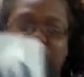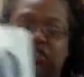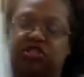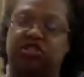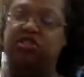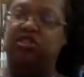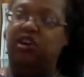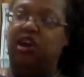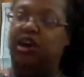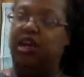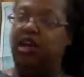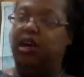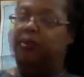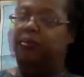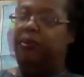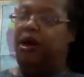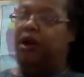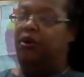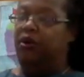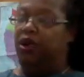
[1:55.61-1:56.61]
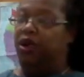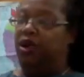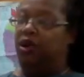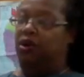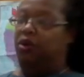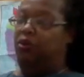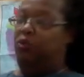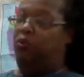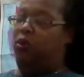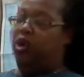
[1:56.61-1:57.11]
just talking about
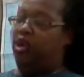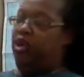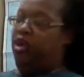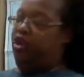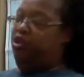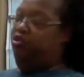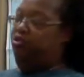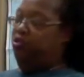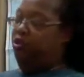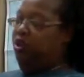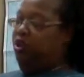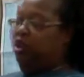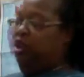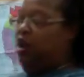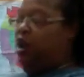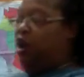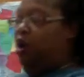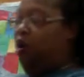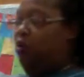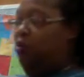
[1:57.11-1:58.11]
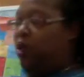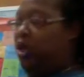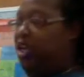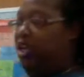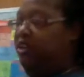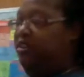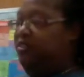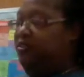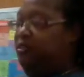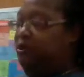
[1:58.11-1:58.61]
100
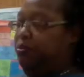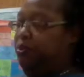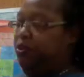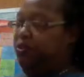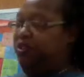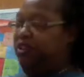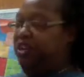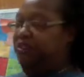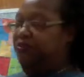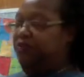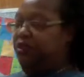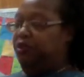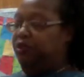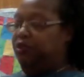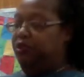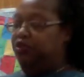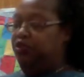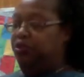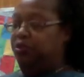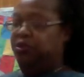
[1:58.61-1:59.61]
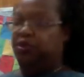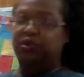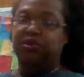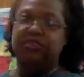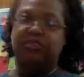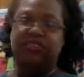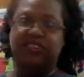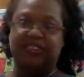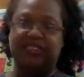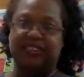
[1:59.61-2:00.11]
rankings of the most influential
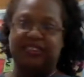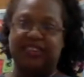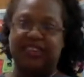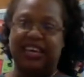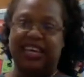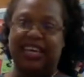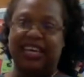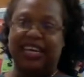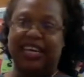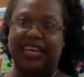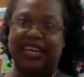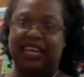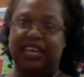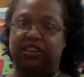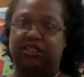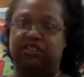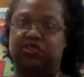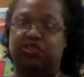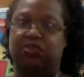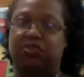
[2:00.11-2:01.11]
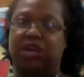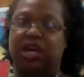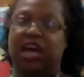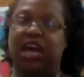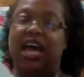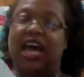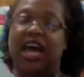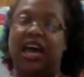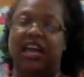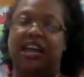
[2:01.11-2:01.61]
persons in history.
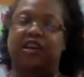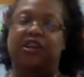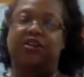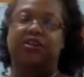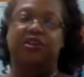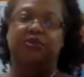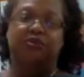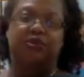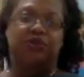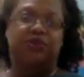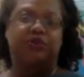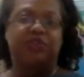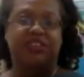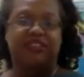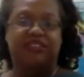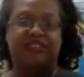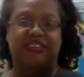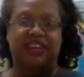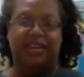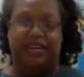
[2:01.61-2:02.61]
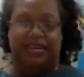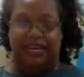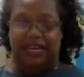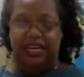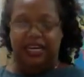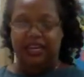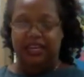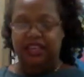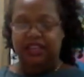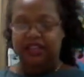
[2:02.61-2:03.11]
And I know that we've been studying
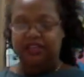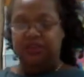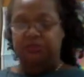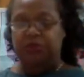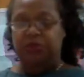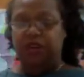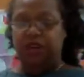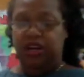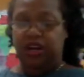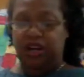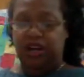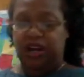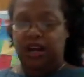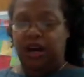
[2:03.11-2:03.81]
this book,